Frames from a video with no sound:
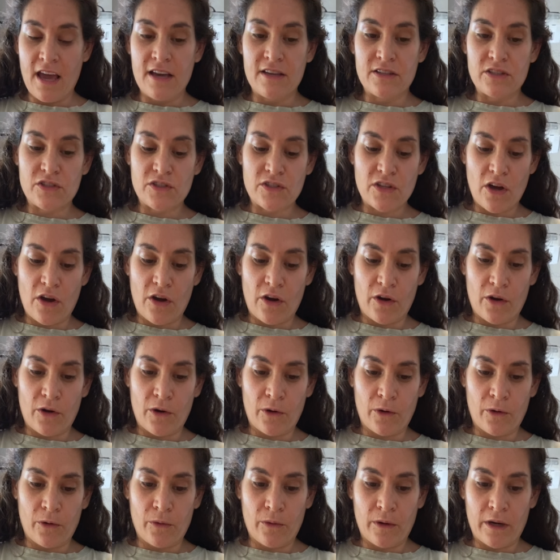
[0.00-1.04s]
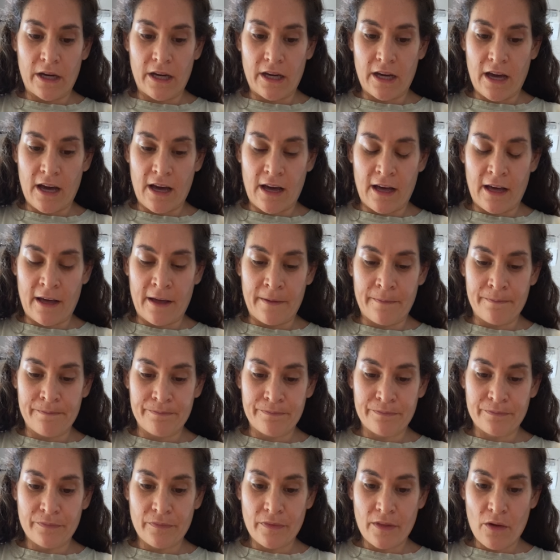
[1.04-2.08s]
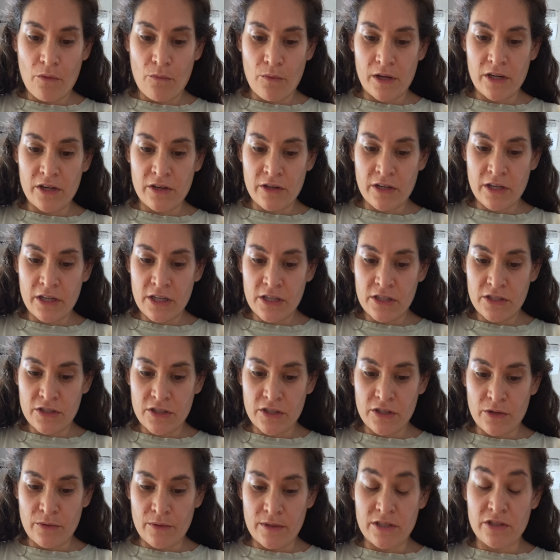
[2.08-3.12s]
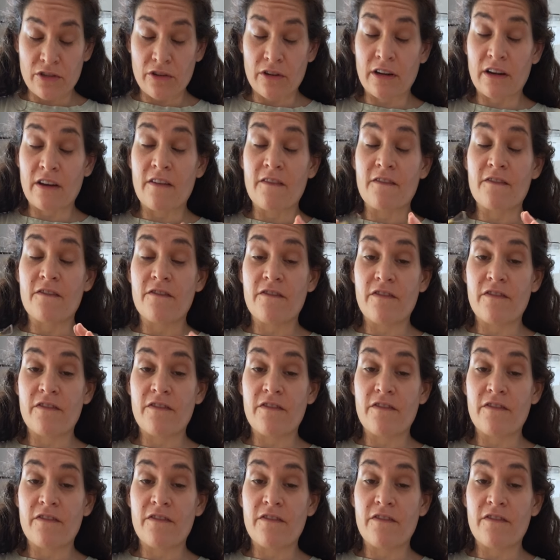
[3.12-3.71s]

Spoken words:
So what you're gonna do is you're gonna